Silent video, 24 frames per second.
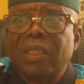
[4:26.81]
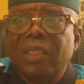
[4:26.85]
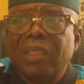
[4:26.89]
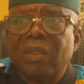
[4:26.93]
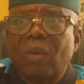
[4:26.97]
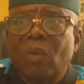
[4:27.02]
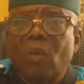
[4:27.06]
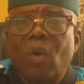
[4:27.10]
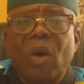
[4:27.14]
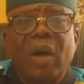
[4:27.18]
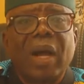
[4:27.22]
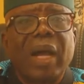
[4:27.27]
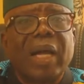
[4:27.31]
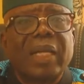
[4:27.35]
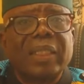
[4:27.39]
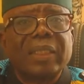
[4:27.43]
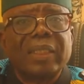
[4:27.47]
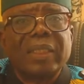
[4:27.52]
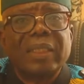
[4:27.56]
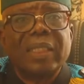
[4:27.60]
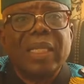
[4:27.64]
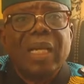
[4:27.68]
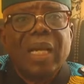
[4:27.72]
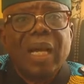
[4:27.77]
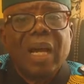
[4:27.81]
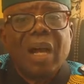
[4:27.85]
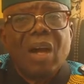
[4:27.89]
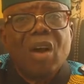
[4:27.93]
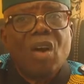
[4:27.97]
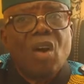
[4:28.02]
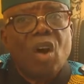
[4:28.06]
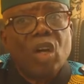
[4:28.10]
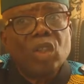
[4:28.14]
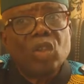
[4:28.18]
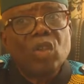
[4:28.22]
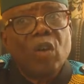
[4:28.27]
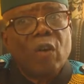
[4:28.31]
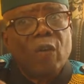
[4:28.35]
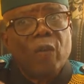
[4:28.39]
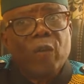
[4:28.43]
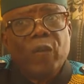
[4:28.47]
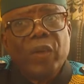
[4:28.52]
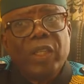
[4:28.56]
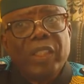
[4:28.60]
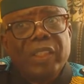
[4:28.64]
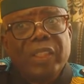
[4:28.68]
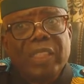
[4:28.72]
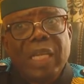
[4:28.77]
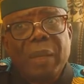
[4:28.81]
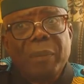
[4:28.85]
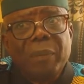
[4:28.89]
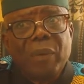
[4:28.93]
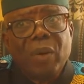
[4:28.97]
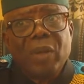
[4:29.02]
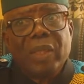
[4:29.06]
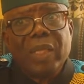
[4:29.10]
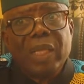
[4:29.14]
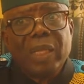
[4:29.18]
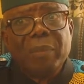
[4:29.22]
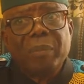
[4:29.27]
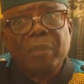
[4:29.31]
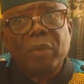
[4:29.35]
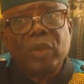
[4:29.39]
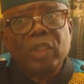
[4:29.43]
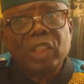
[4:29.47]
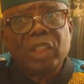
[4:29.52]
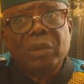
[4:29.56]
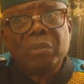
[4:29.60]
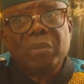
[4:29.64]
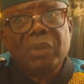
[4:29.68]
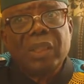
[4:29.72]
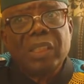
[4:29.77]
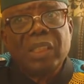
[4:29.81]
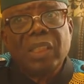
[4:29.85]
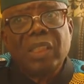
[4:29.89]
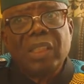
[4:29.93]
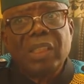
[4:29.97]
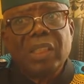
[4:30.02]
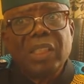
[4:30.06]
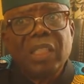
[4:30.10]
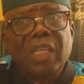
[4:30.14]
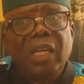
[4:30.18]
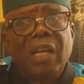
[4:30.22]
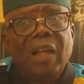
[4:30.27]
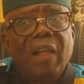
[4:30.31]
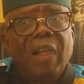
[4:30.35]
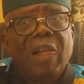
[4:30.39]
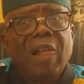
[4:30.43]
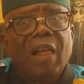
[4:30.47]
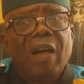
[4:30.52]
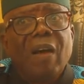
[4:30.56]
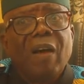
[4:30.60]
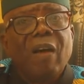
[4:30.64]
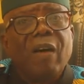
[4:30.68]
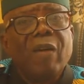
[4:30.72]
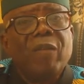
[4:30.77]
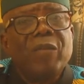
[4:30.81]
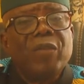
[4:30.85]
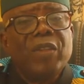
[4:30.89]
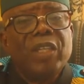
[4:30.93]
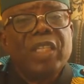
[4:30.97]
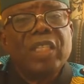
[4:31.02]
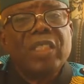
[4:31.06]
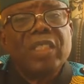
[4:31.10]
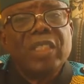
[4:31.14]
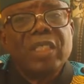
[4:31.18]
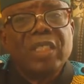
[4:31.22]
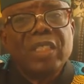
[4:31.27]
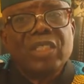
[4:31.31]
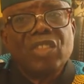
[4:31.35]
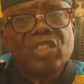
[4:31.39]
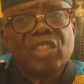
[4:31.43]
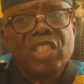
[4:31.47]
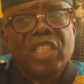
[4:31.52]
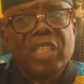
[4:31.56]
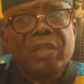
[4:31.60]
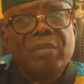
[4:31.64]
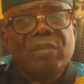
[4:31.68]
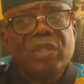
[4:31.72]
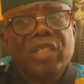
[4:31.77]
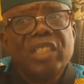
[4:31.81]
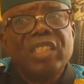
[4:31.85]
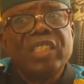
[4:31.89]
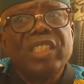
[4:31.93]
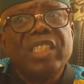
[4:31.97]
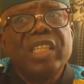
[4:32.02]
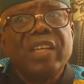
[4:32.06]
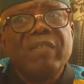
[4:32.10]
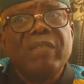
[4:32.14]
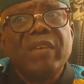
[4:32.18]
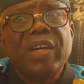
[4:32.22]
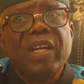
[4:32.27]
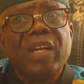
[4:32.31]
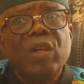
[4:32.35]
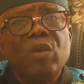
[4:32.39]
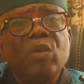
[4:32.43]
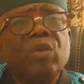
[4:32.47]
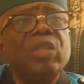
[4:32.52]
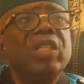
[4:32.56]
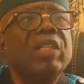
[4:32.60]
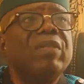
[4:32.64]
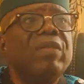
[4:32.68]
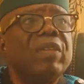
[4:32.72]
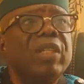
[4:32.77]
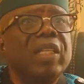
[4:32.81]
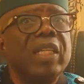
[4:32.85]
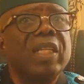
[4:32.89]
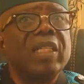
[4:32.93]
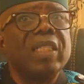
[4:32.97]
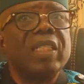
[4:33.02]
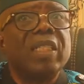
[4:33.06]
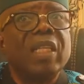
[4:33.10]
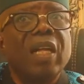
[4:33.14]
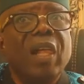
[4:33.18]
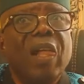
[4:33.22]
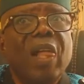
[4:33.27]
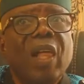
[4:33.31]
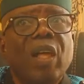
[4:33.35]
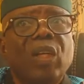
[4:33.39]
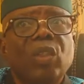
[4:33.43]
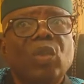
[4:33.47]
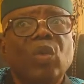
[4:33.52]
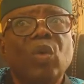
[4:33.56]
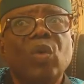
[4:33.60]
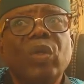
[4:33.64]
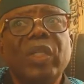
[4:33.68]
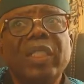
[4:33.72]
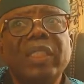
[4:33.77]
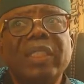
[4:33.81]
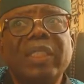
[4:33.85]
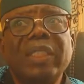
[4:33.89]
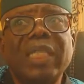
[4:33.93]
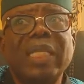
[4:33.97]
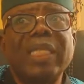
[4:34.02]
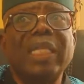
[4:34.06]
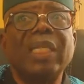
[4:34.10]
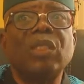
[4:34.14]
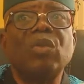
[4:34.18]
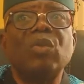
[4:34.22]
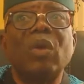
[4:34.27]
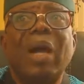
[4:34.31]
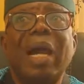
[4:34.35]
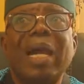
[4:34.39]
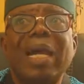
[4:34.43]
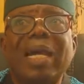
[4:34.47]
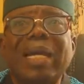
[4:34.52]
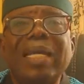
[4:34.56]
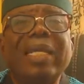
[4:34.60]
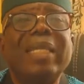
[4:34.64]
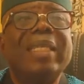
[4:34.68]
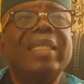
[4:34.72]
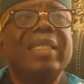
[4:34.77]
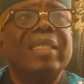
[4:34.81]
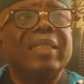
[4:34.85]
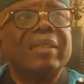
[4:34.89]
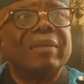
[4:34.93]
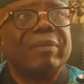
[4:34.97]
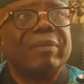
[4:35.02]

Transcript: workers got convinced about the possibility of this scheme yielding a very good dividend. So they started to agree